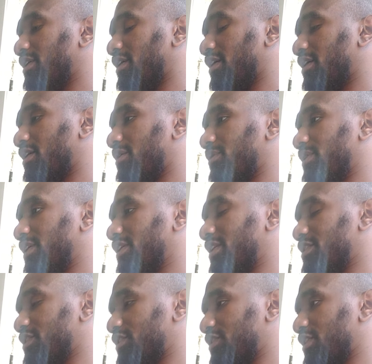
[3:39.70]
I think
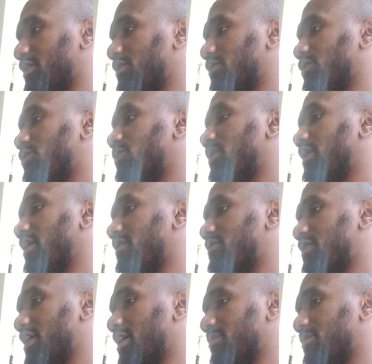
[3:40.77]
that's Ezekiel the 28th
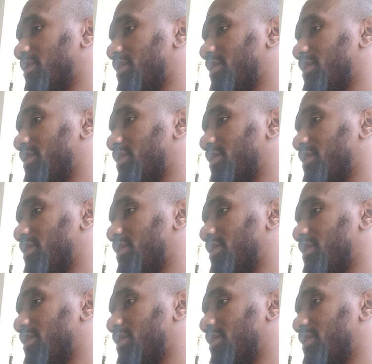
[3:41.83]
chapter.